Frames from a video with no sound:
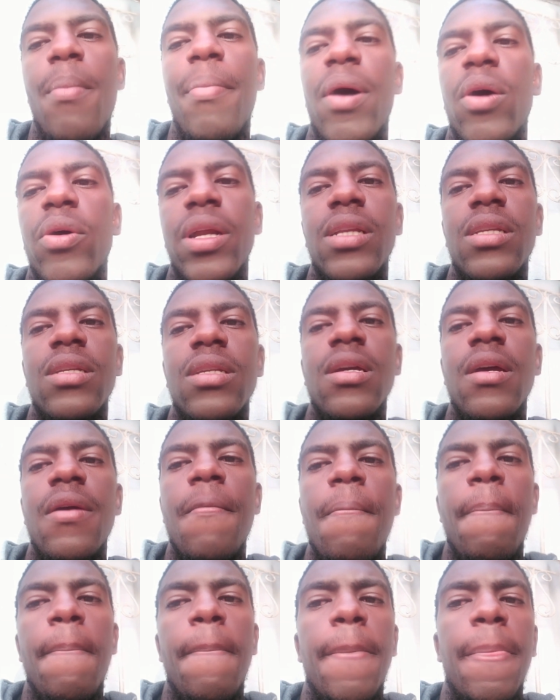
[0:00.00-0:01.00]
about it.
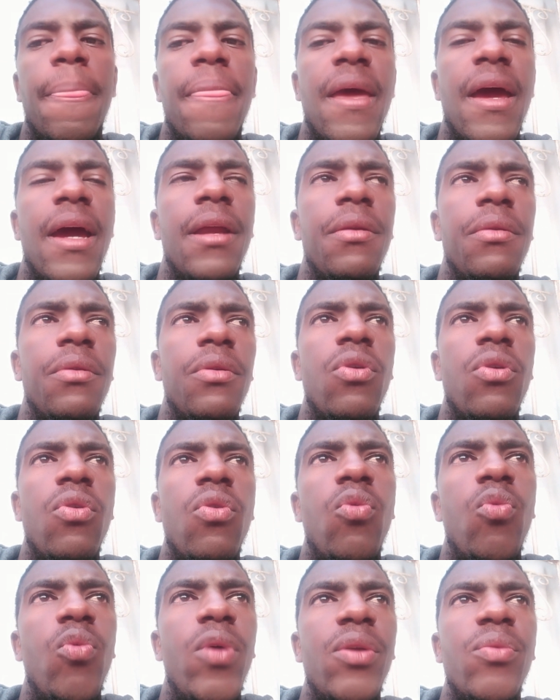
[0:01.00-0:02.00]
And
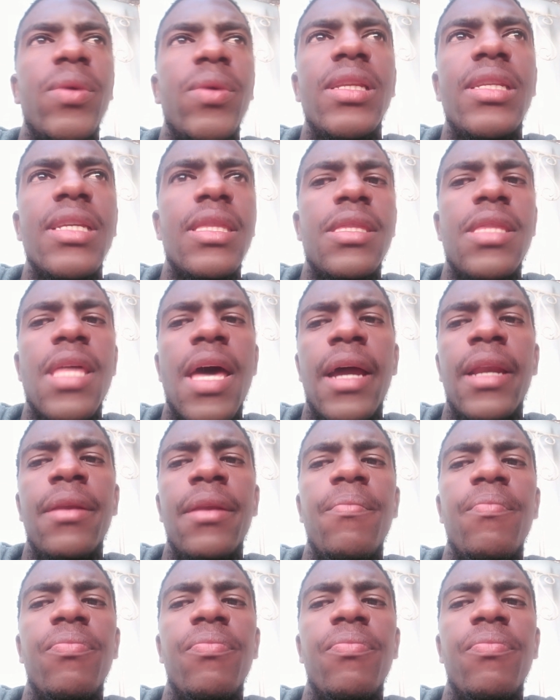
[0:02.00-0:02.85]
when we did that,